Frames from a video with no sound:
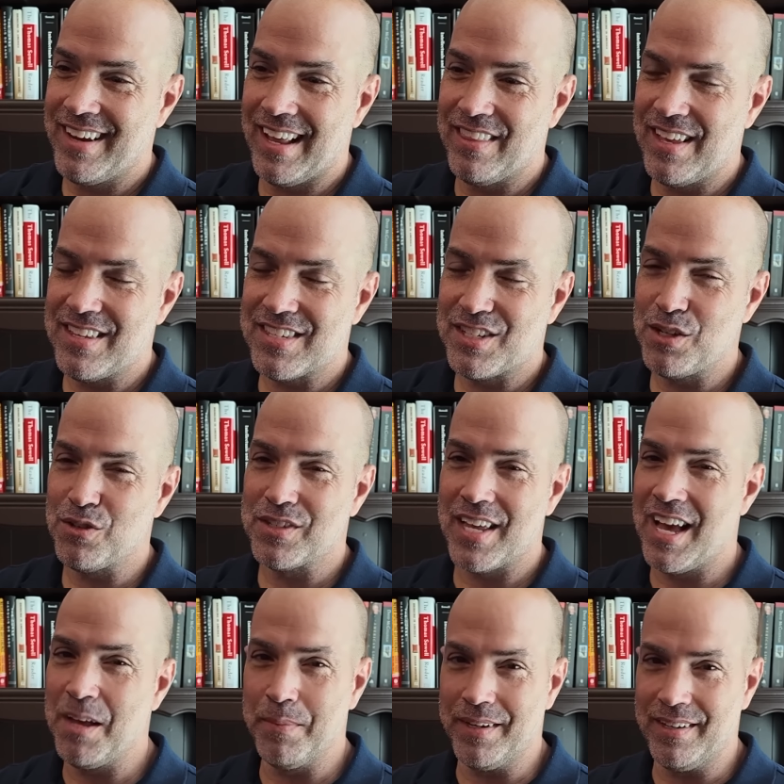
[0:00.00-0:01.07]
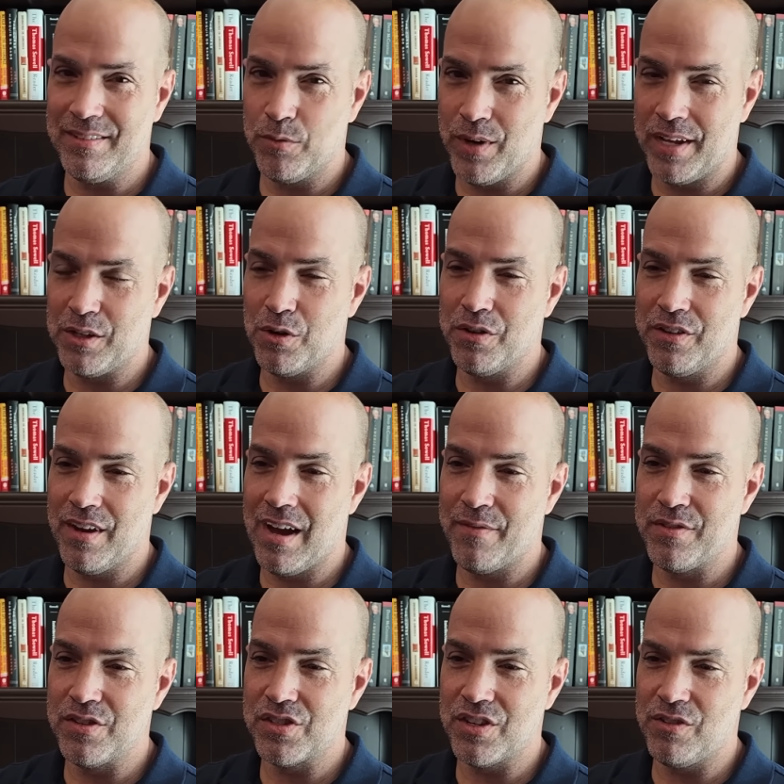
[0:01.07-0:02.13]
And they still tell me when I go into the
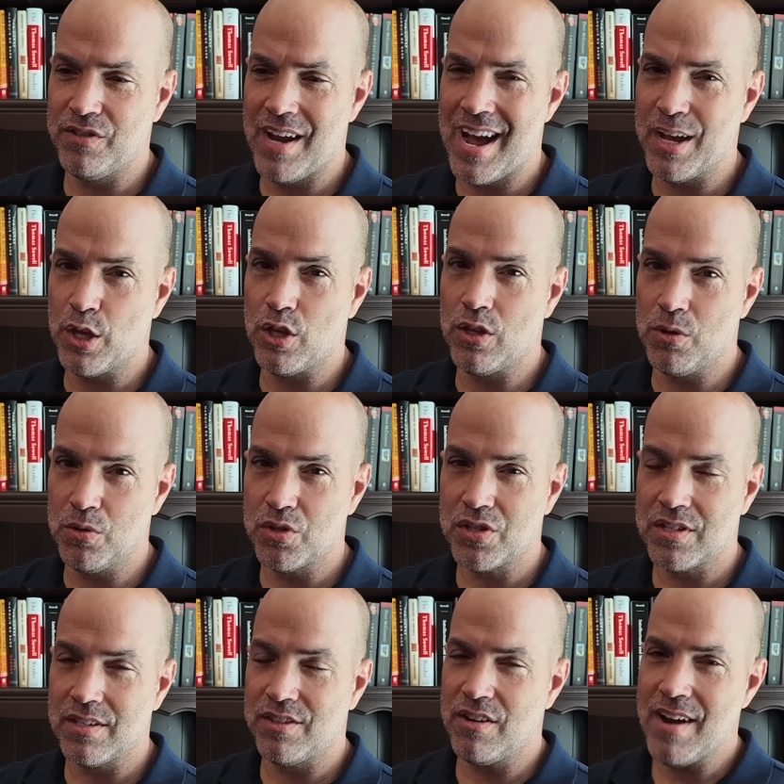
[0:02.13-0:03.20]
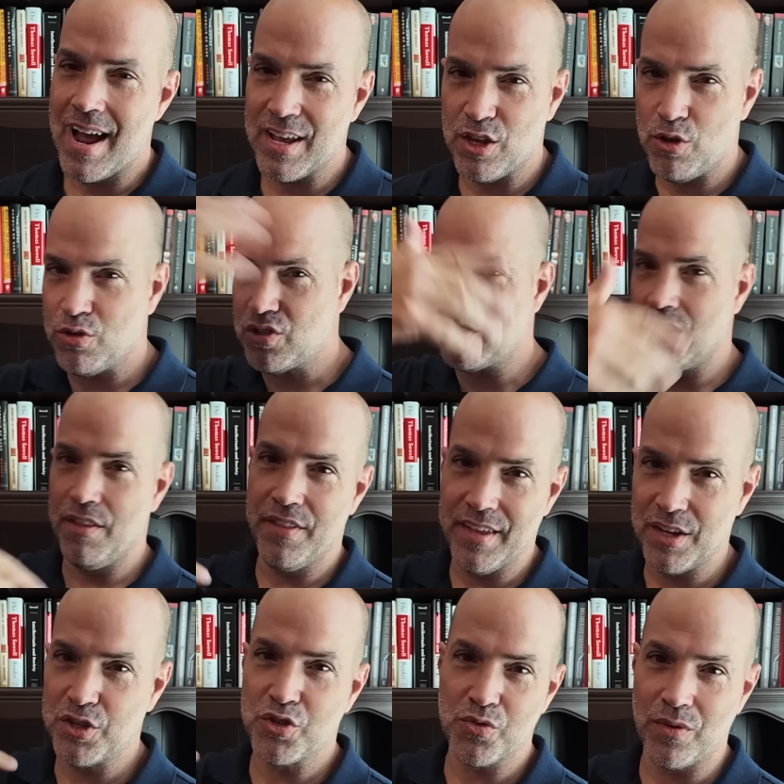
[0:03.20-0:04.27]
office they're not used they're not used to
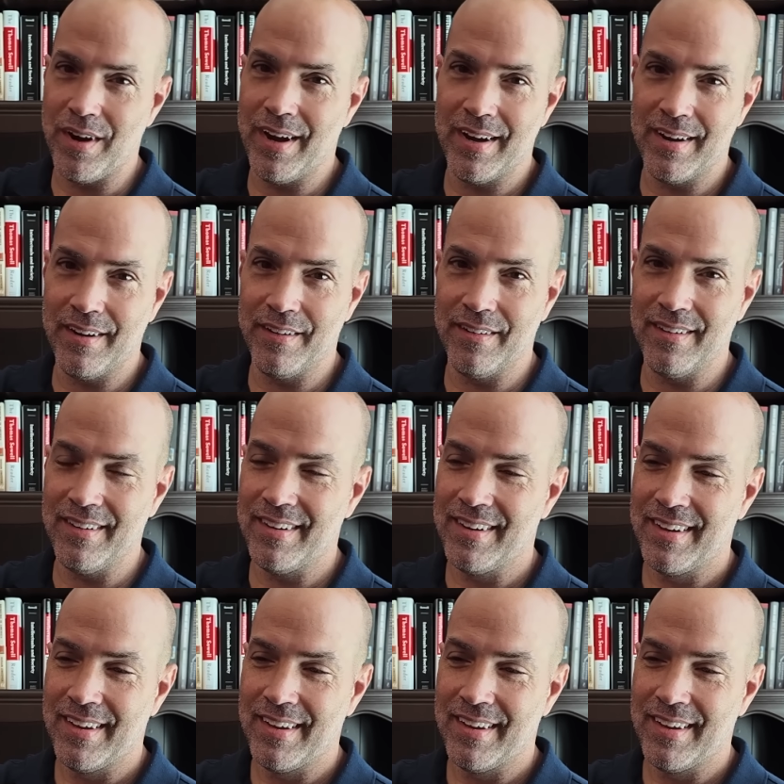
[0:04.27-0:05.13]
this right here.